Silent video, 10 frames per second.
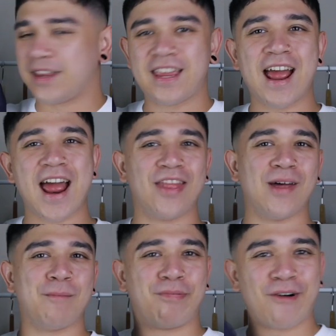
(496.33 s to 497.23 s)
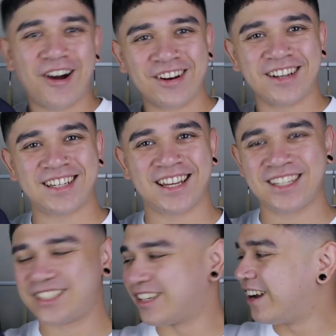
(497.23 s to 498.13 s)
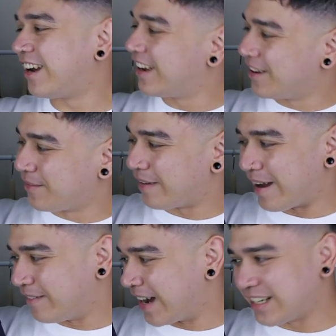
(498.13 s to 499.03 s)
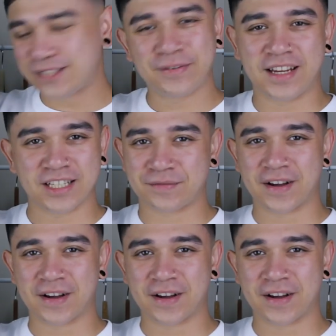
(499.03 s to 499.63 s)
But yeah, the Prada t-shirt. Fam, I just think it's